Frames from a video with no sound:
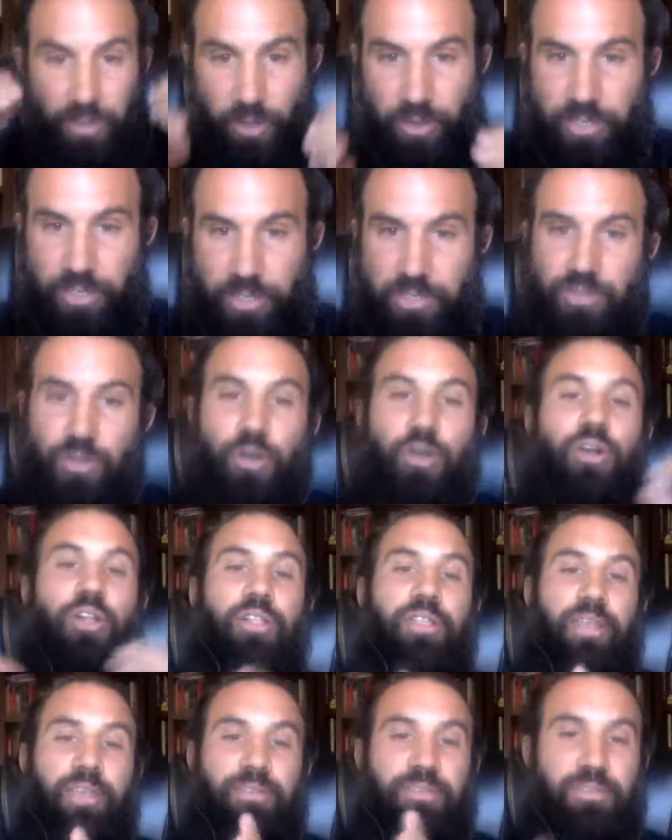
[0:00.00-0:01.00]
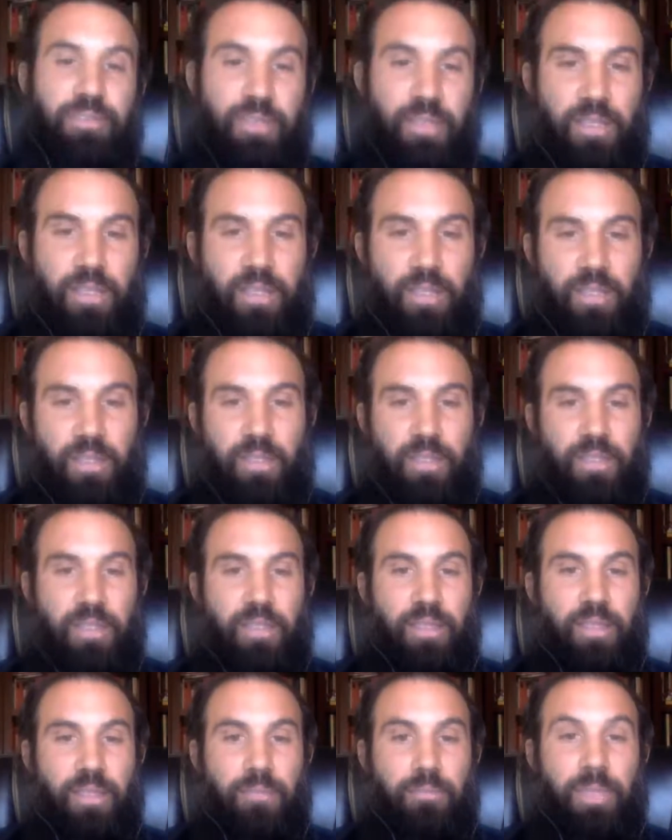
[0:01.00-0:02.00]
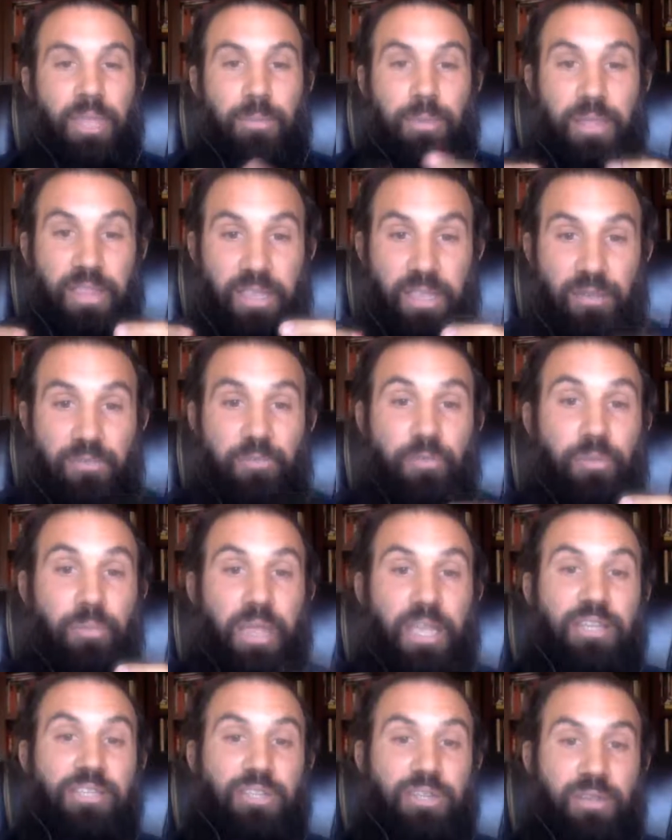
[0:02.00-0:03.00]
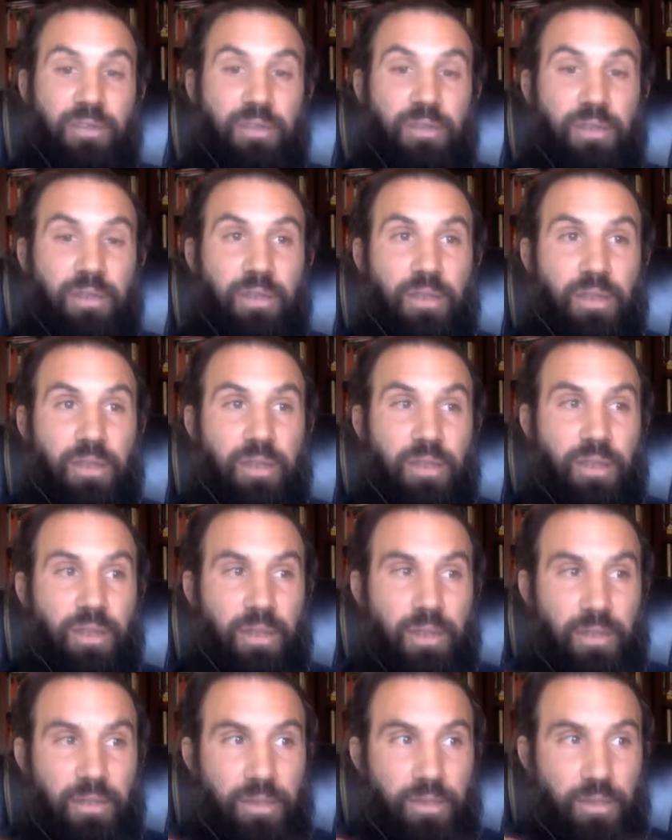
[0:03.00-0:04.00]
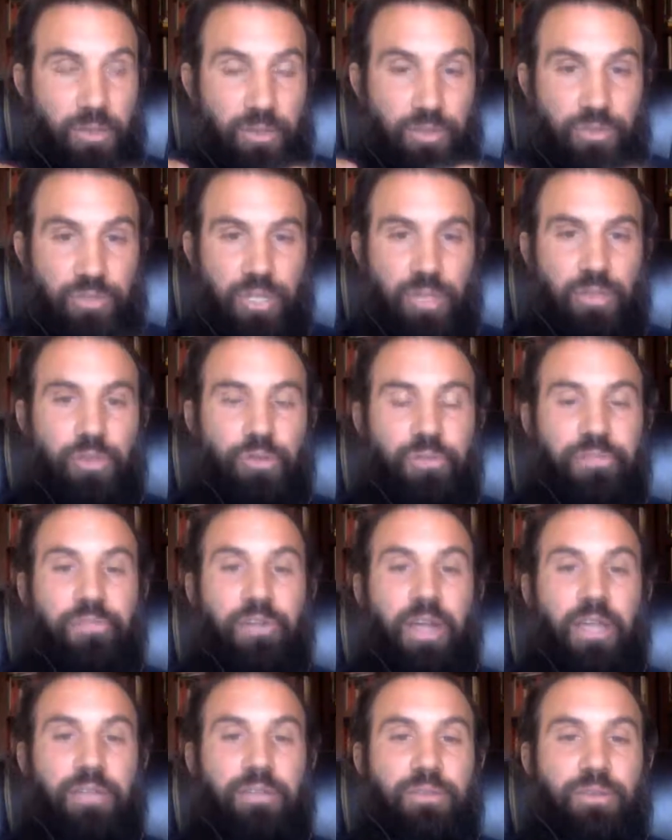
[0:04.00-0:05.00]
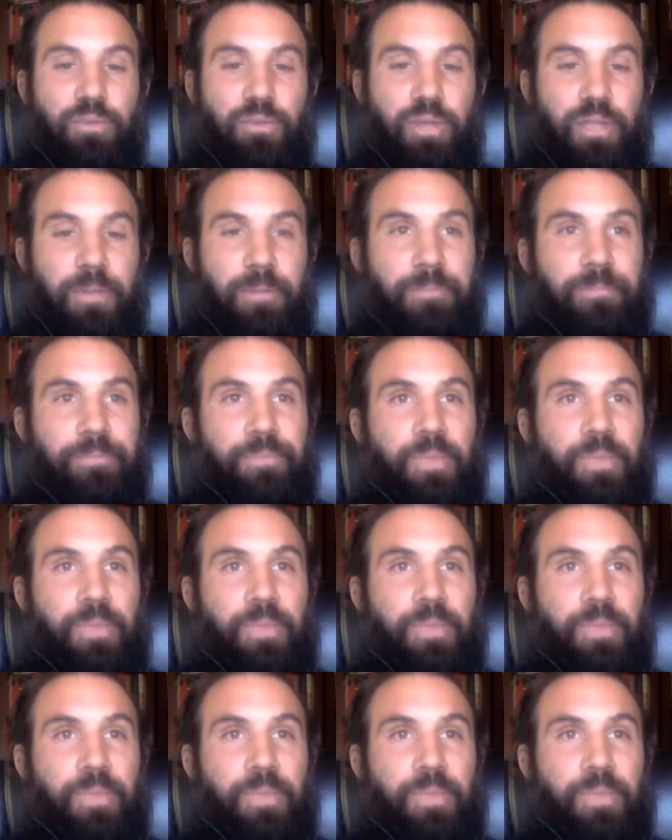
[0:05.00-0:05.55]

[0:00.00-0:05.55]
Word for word: That dog is all this. Maybe the information could use a little fine-tuning.